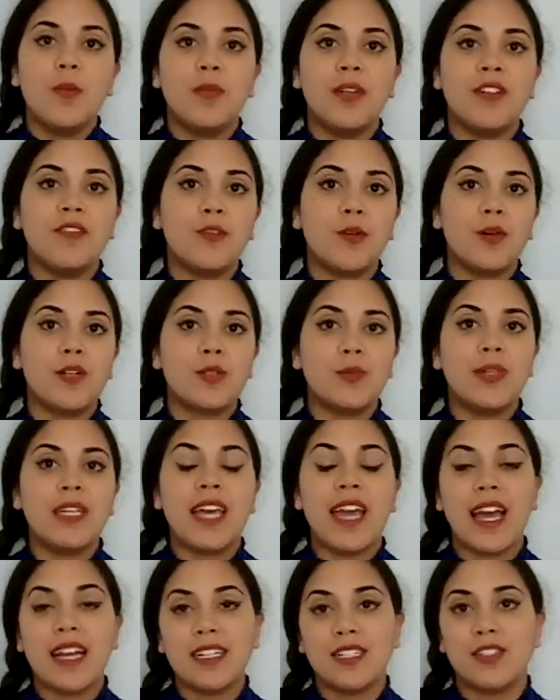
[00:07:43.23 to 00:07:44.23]
But of course, we
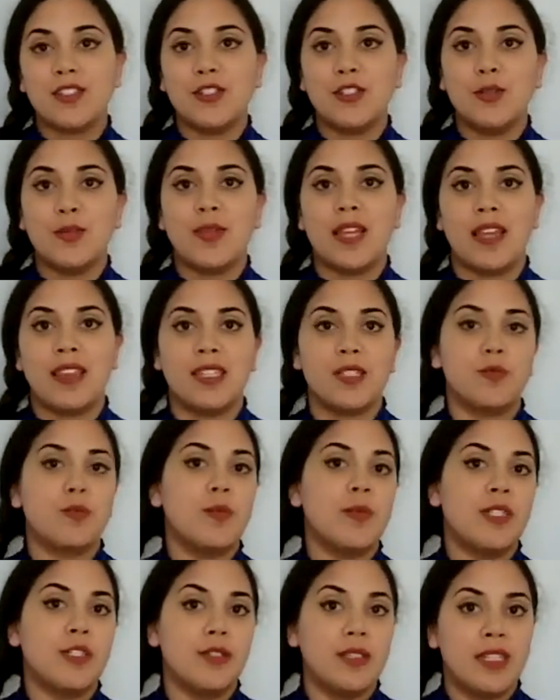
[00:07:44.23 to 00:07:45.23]
can't assume that this
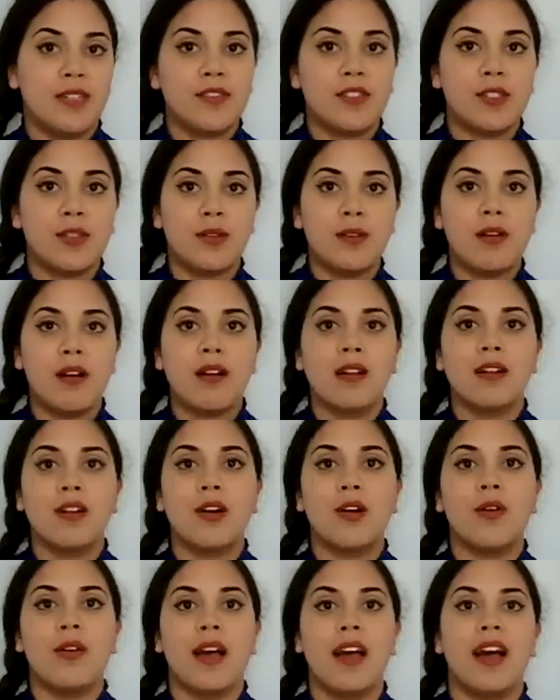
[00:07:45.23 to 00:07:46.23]
woman who lived so long
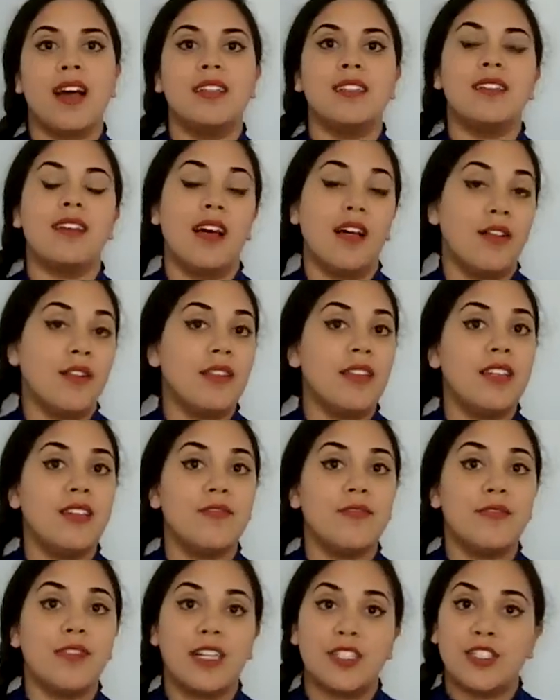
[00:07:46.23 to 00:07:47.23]
ago had
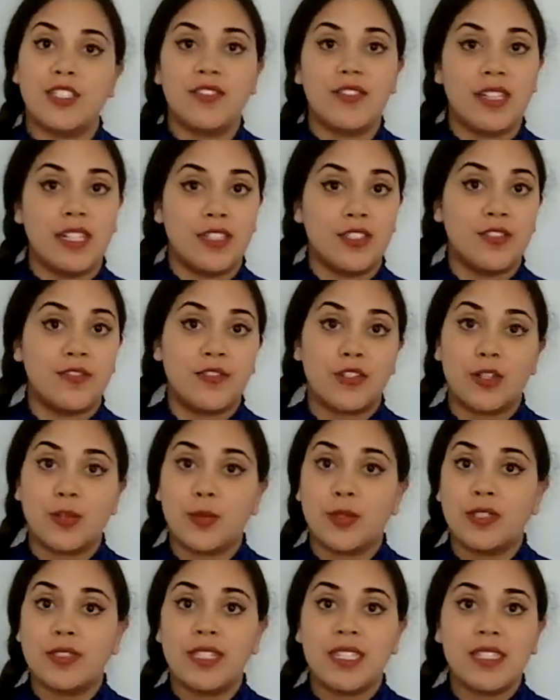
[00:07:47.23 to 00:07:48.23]
healthy, fleshy
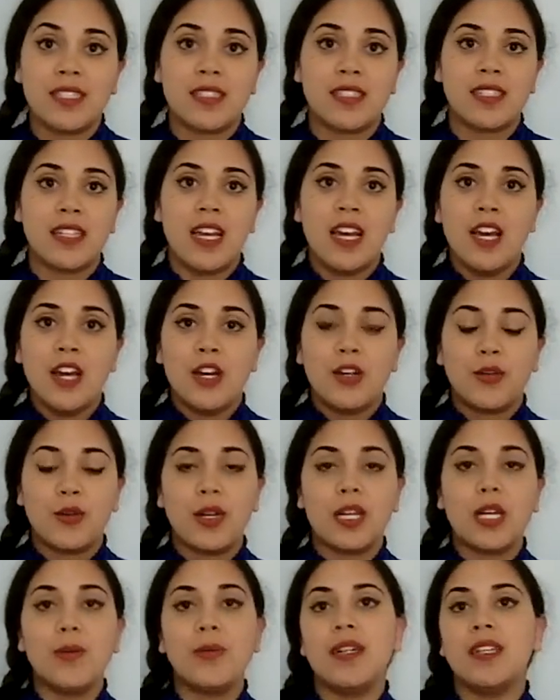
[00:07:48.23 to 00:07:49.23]
intervertebral discs,
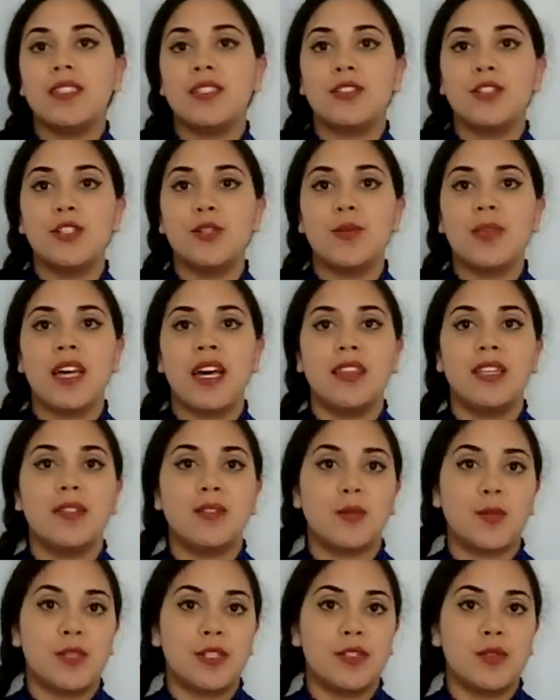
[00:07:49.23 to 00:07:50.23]
nor can we assume that
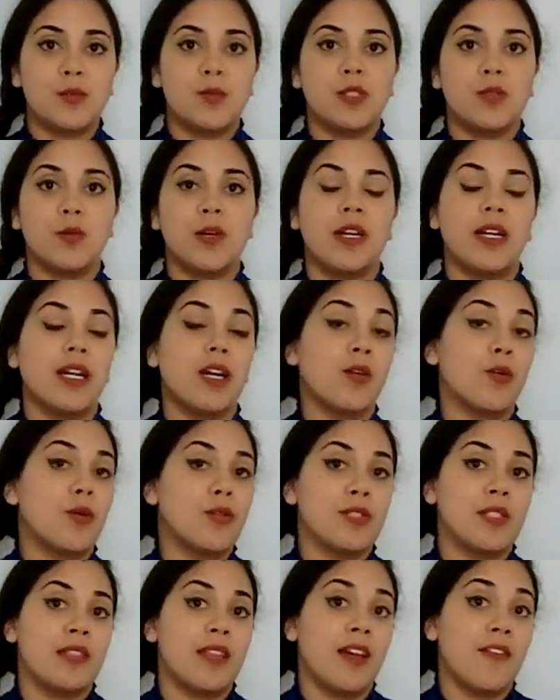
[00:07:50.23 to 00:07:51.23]
this person was wearing a
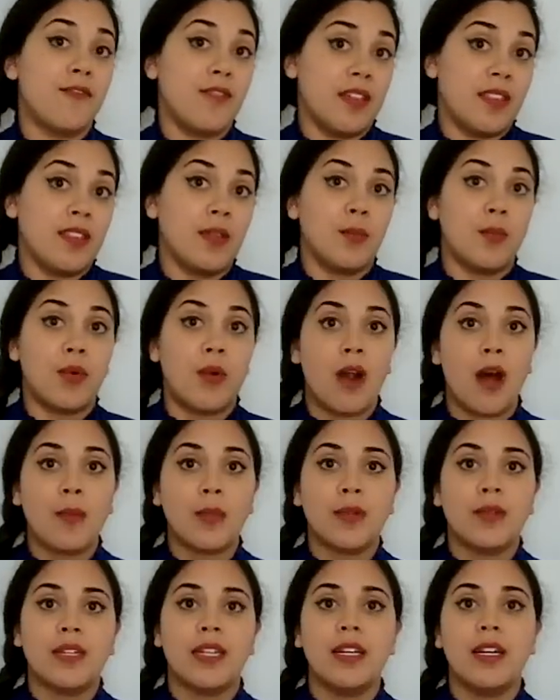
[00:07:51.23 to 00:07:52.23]
corset that fit them
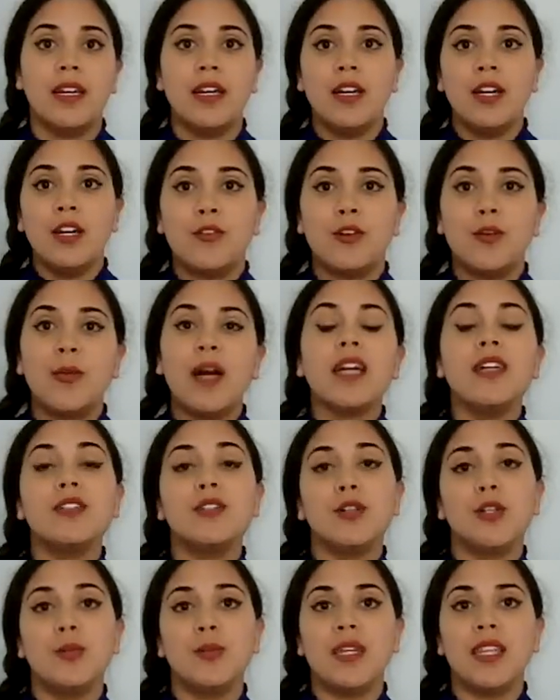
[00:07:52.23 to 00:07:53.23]
properly.
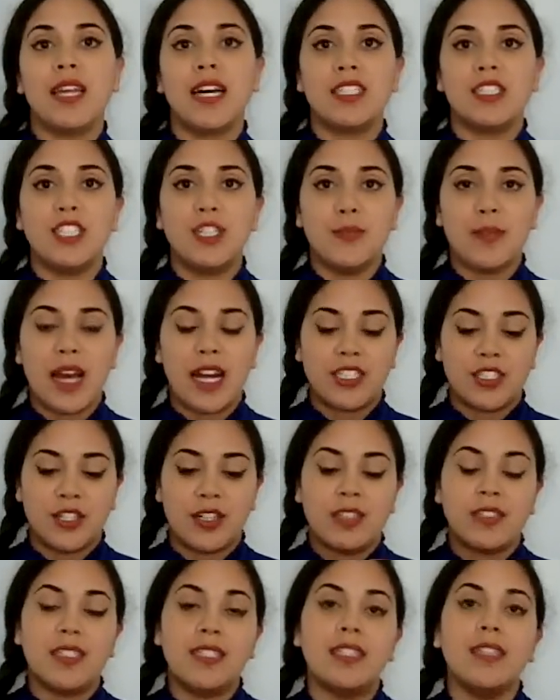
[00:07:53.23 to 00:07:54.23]
Rebecca told me that she
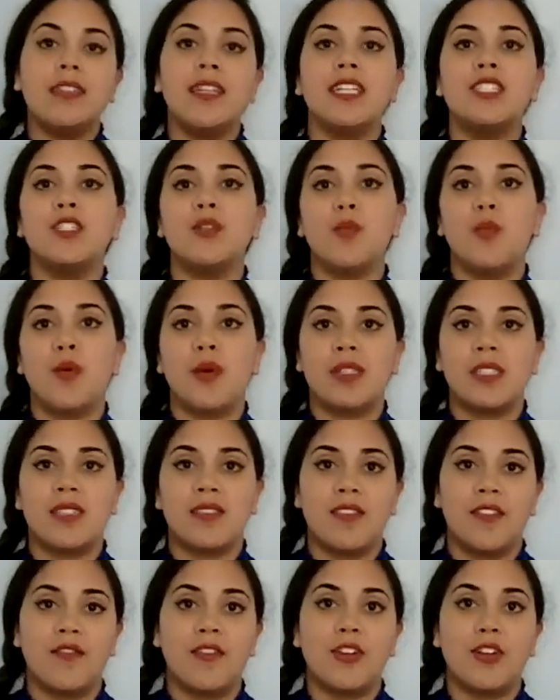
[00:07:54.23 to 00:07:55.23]
matched articulation
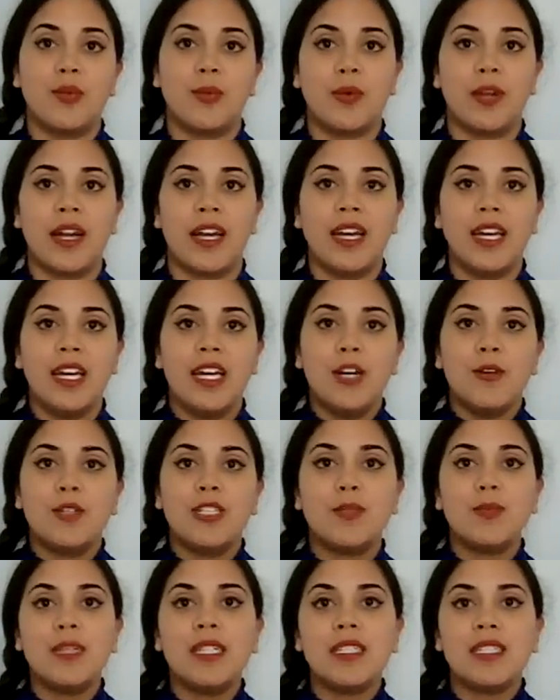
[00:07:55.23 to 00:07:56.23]
points of the vertebrae,
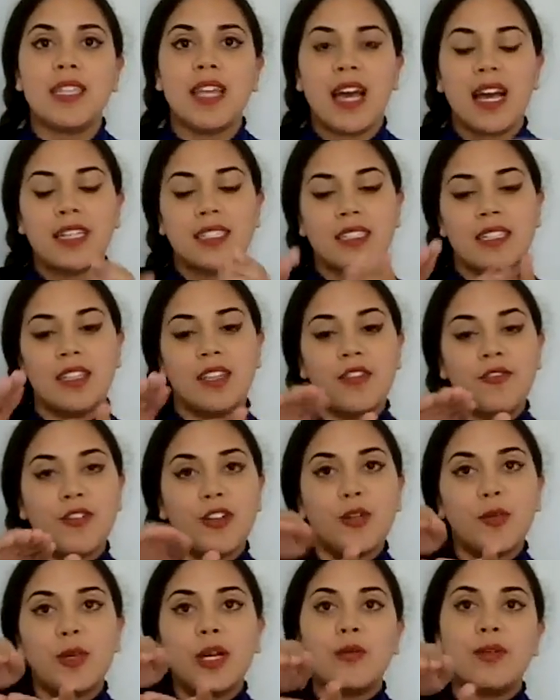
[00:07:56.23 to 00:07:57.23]
which means that the
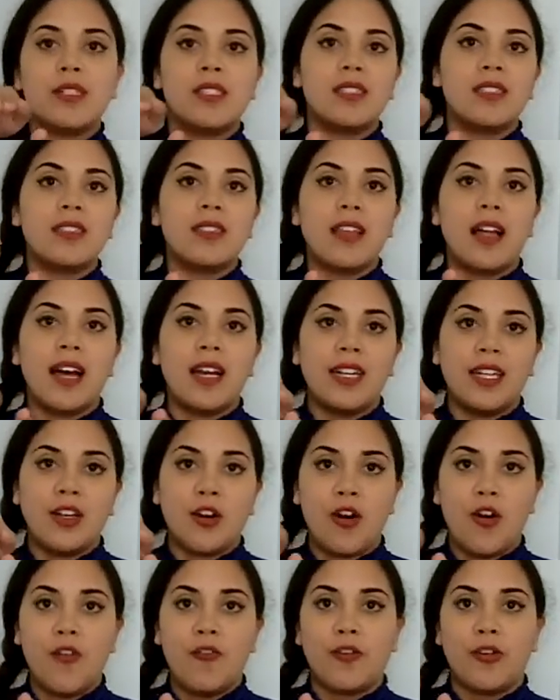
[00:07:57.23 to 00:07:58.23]
vertebrae were
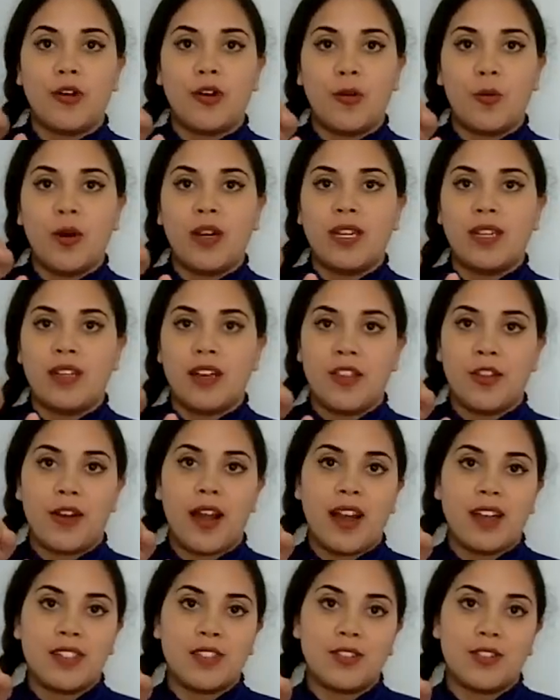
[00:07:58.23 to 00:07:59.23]
sliding over one
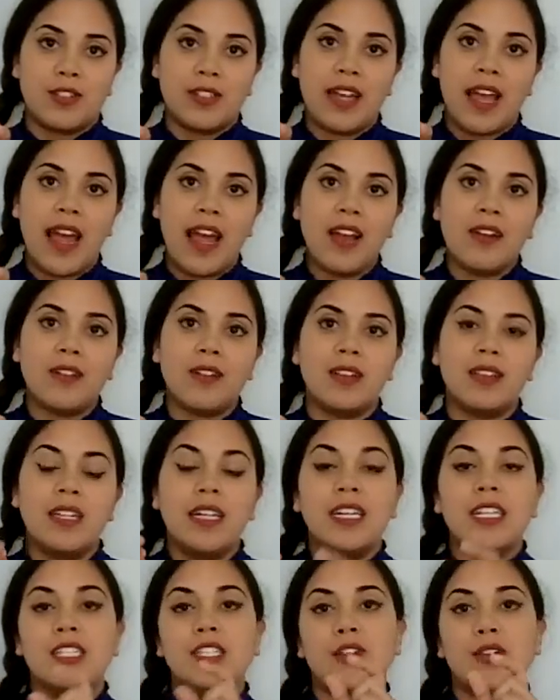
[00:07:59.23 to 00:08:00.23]
another at a certain
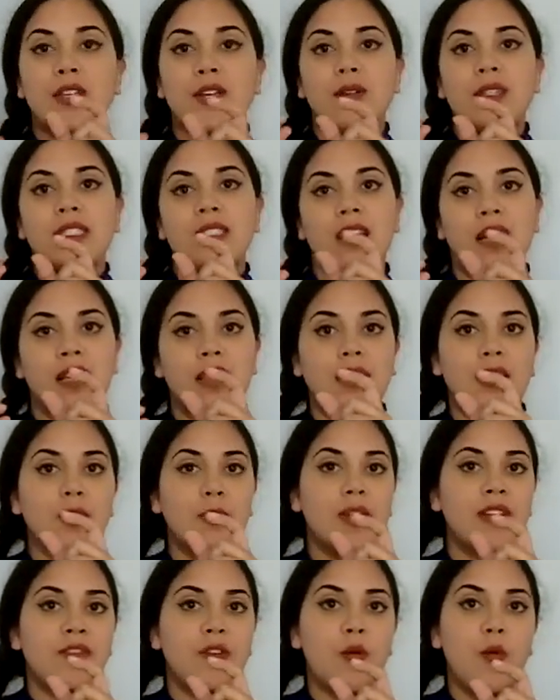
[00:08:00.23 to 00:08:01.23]
angle, so there was a
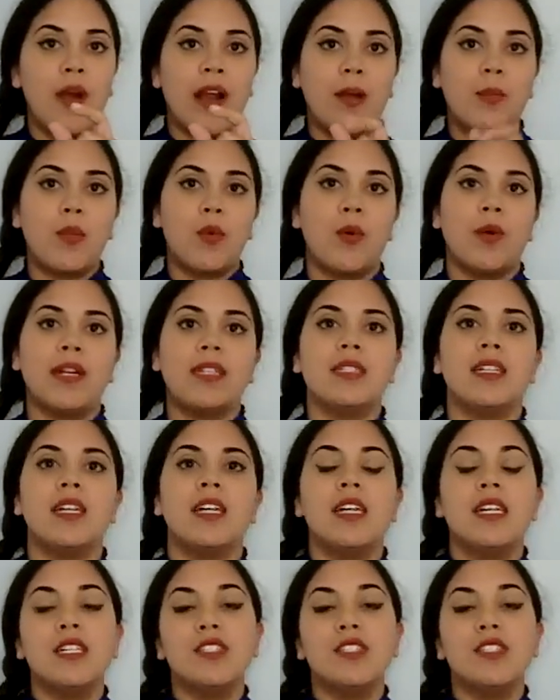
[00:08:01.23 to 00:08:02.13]
little bit of a wear point.